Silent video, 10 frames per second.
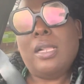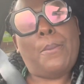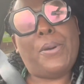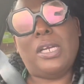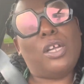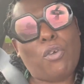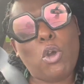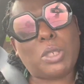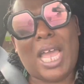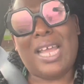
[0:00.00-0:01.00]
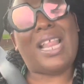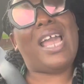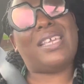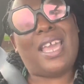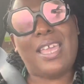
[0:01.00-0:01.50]
To put in the group chat,
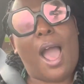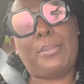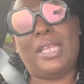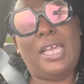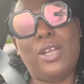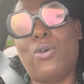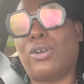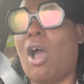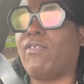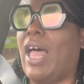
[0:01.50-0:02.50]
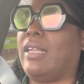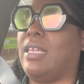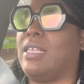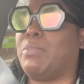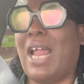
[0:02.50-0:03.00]
like, can y'all believe he going off like
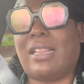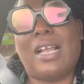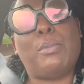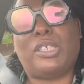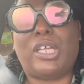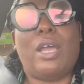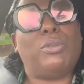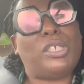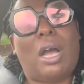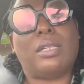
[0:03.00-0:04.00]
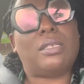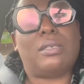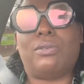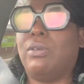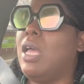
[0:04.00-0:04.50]
this? But I think I'm going to share it with y'all,
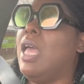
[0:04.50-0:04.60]
too.